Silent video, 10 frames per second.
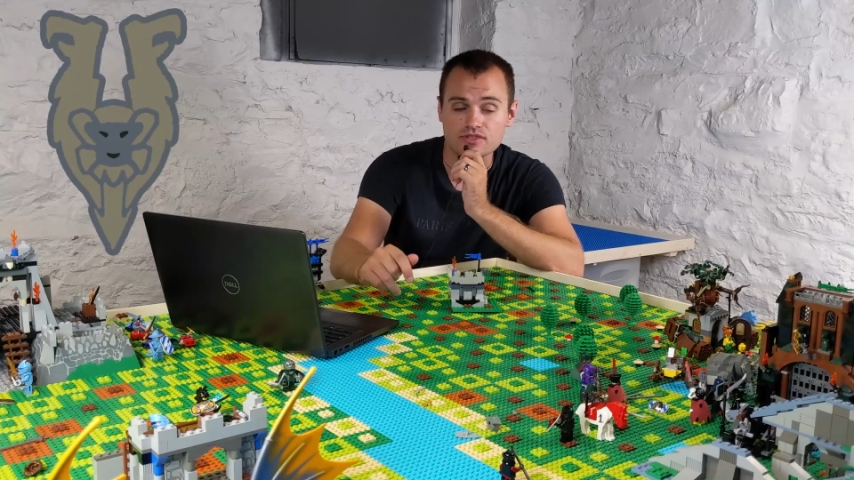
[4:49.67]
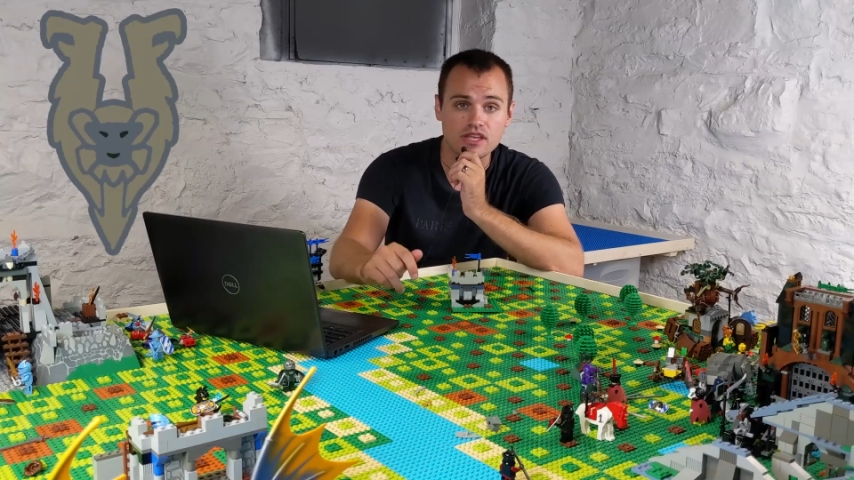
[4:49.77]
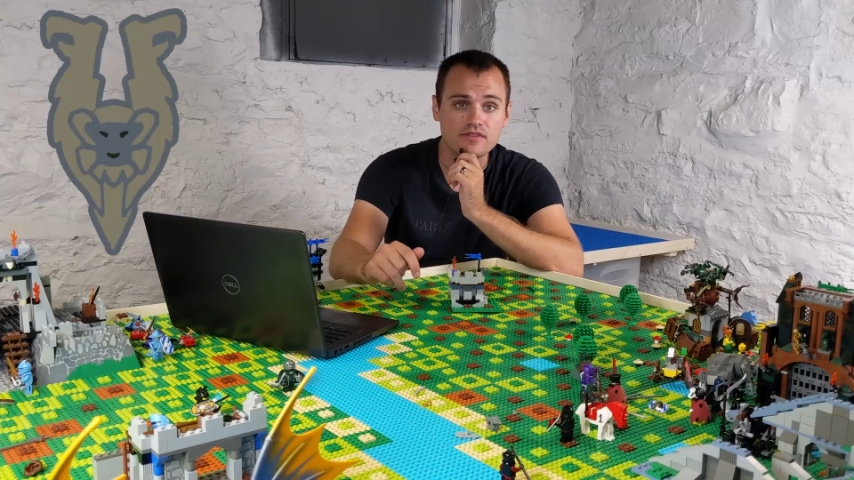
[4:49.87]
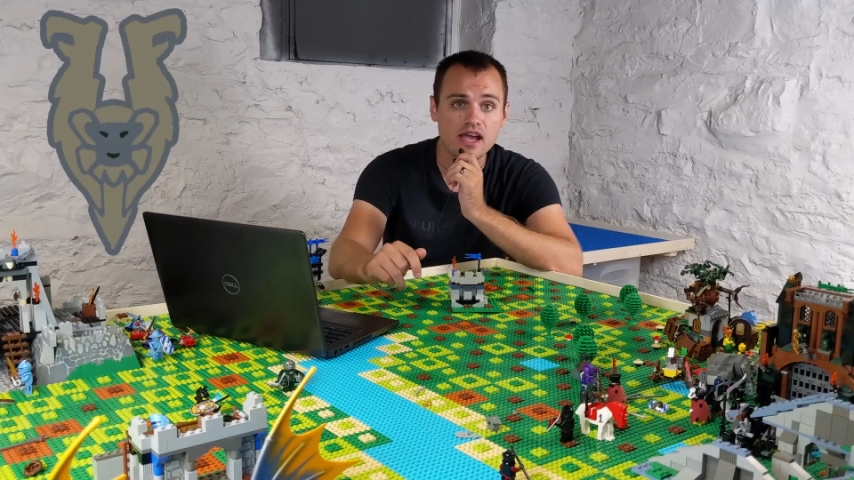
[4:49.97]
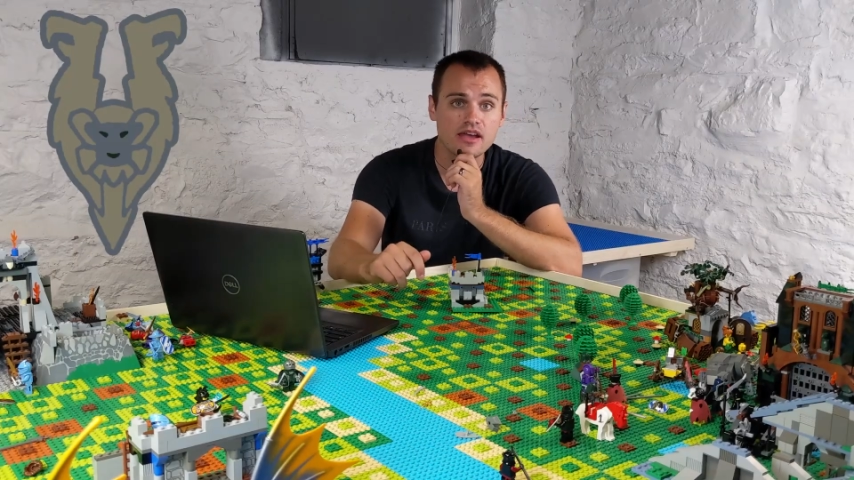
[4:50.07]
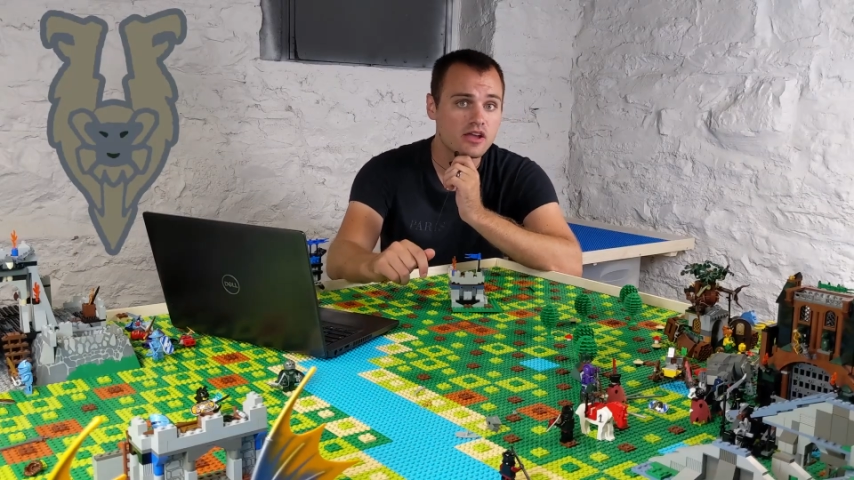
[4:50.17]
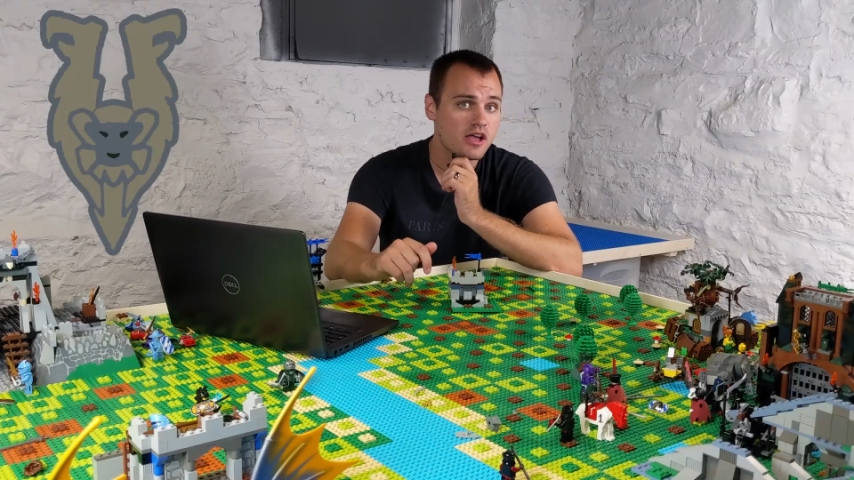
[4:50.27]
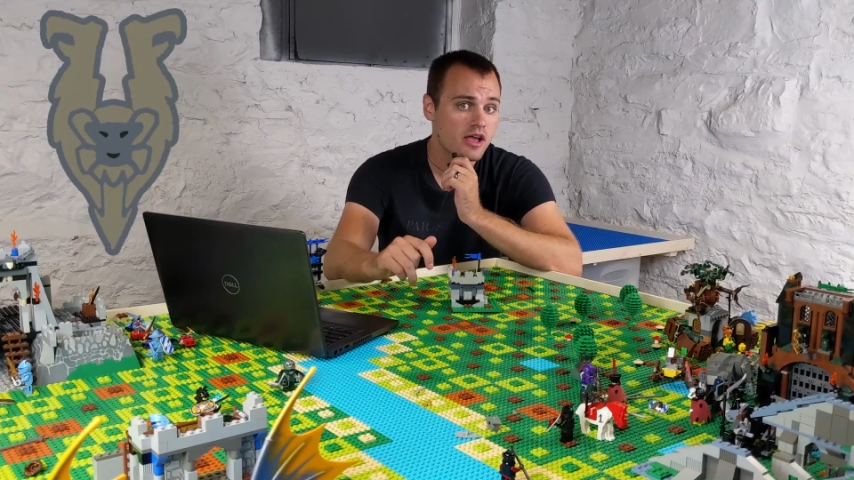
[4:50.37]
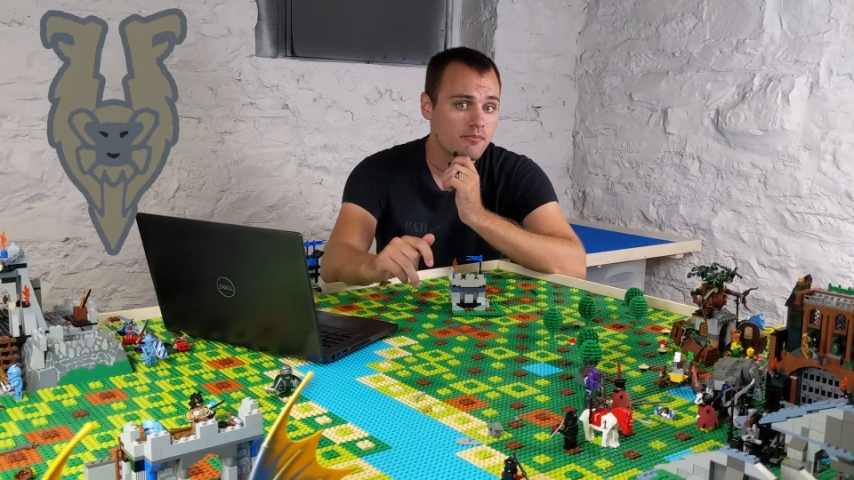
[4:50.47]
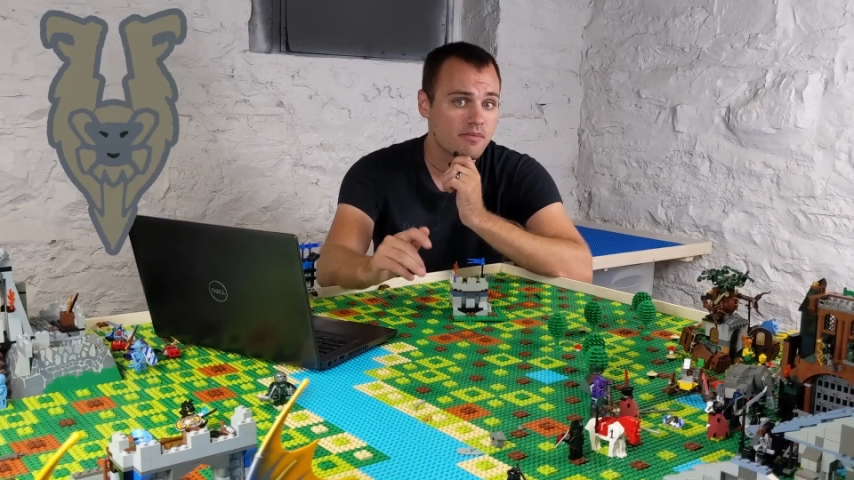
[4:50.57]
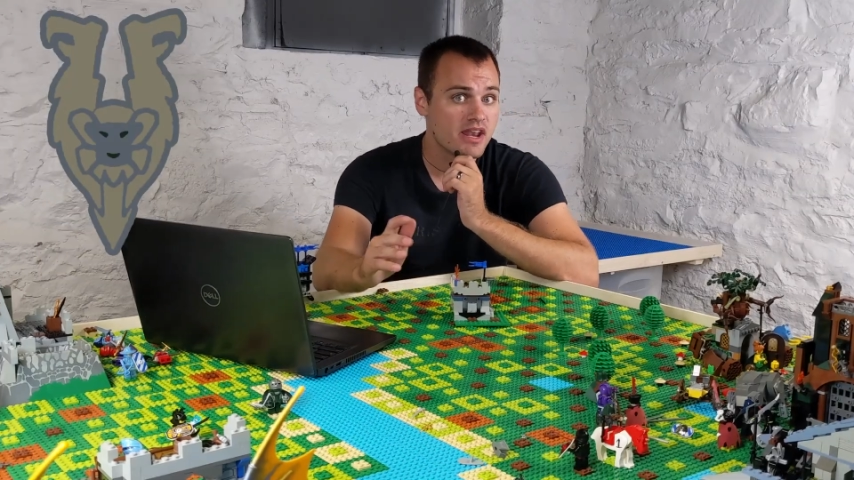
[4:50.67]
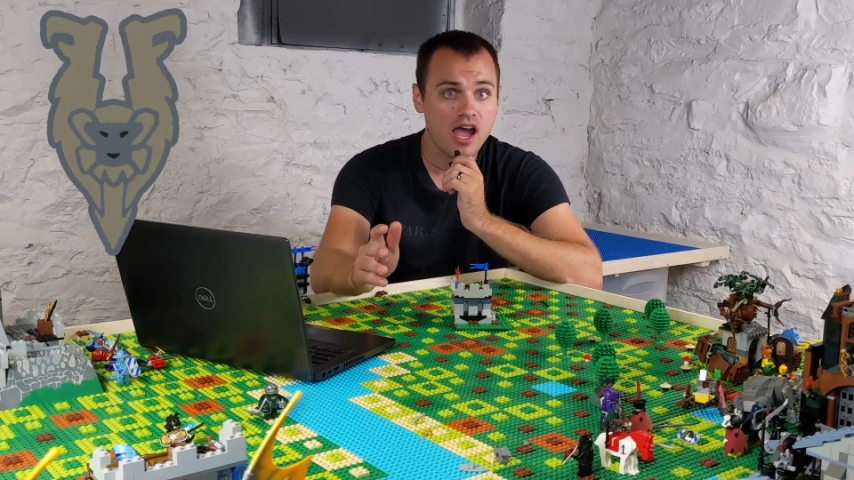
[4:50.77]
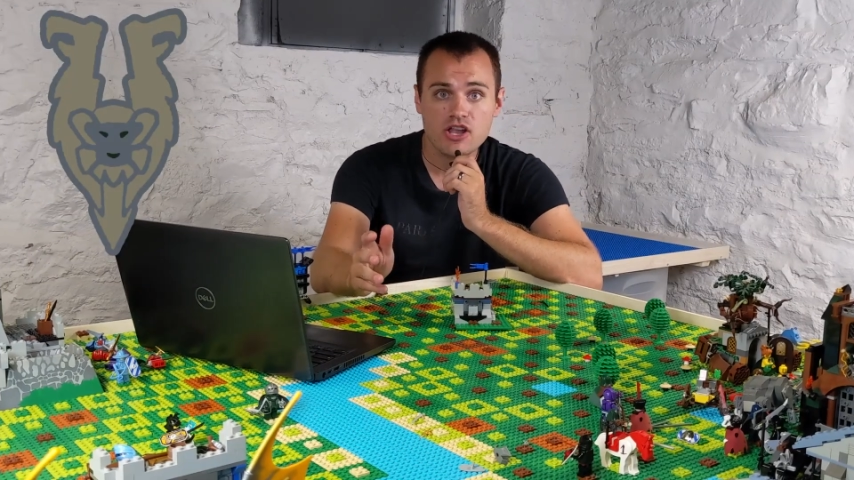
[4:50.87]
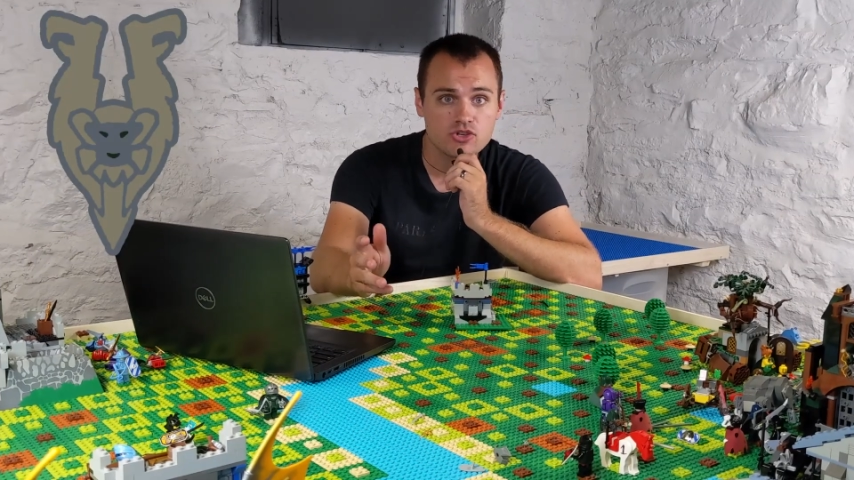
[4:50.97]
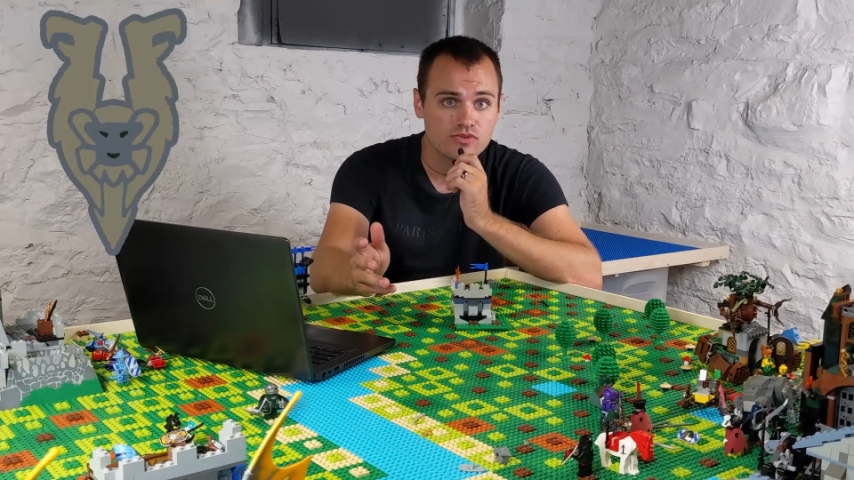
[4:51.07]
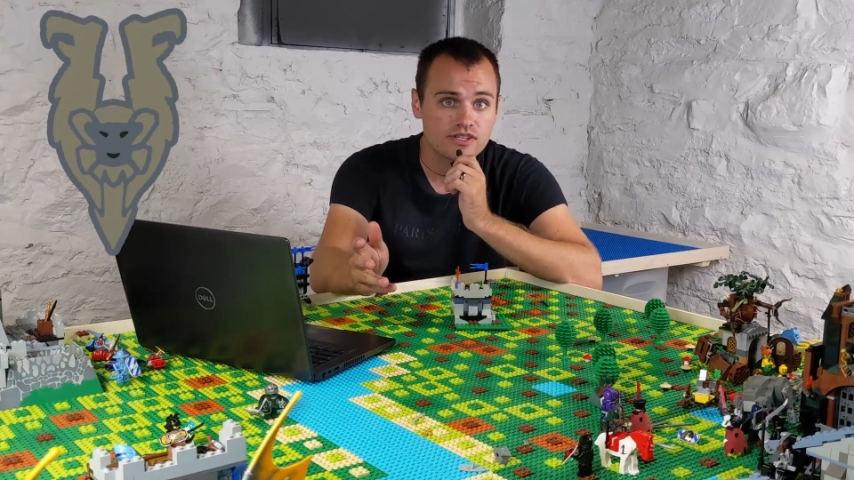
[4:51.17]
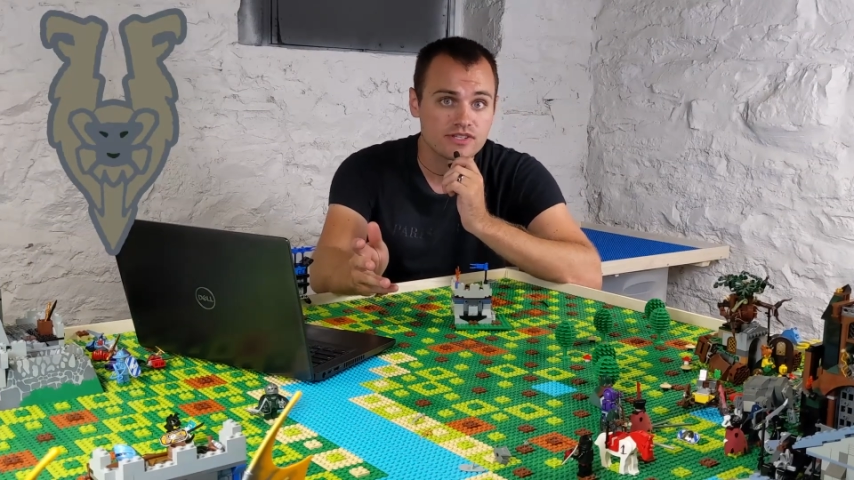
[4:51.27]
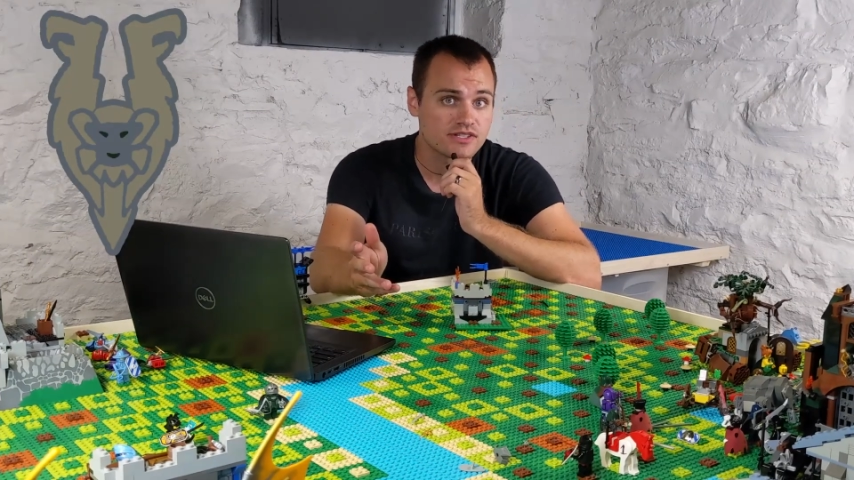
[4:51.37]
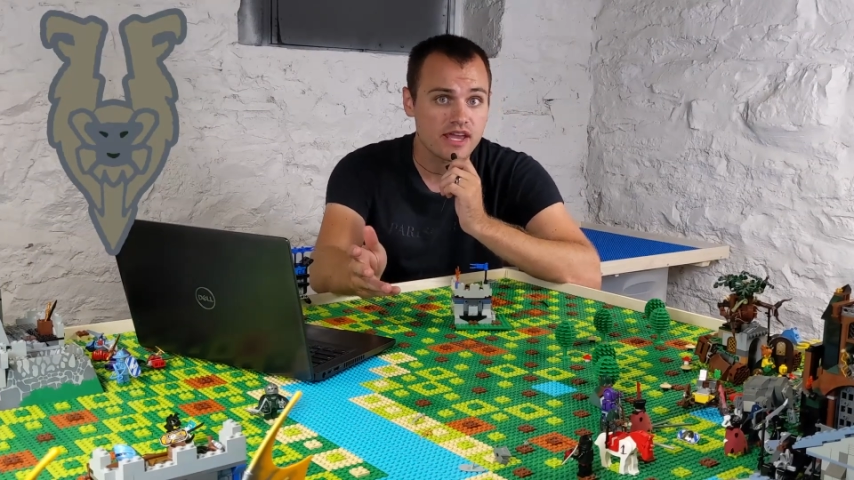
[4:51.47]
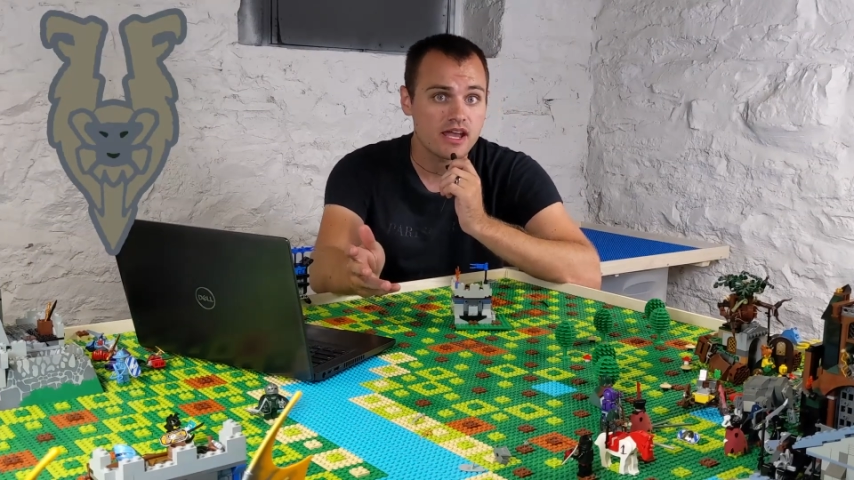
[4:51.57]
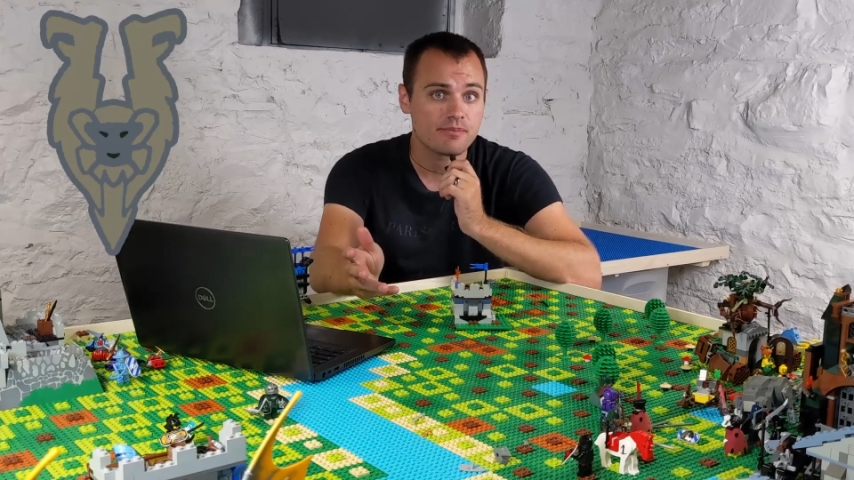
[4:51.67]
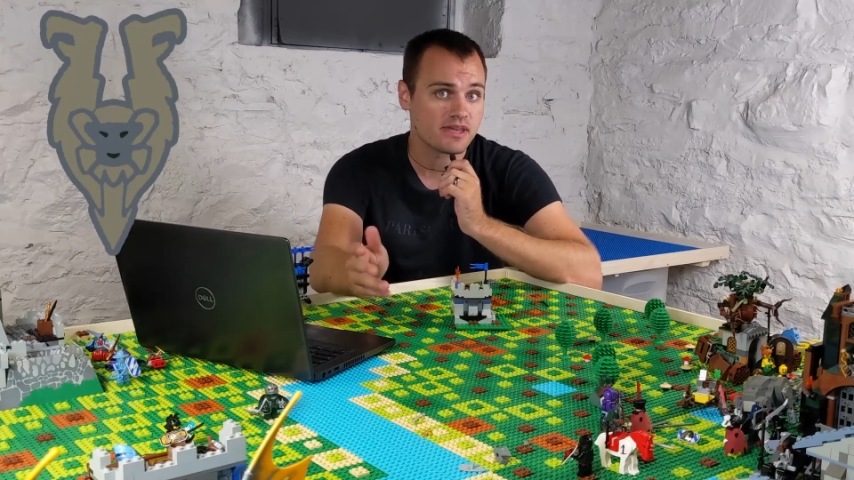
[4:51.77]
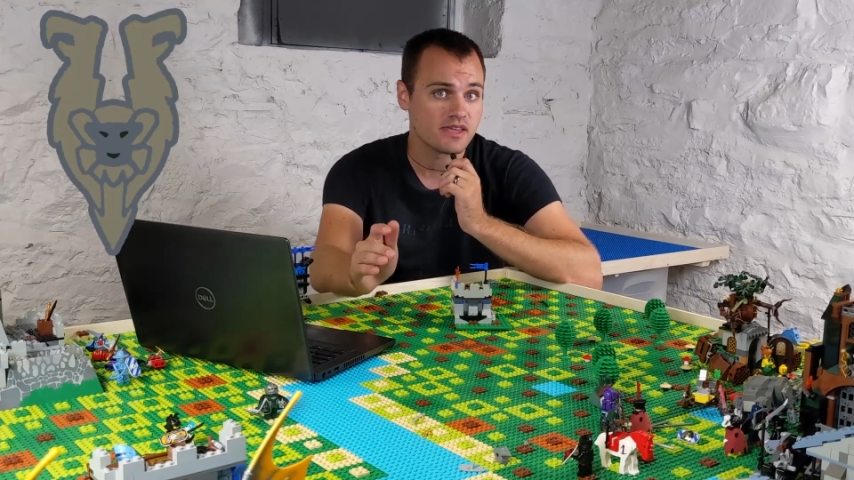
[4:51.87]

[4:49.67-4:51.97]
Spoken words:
They've got menageries set up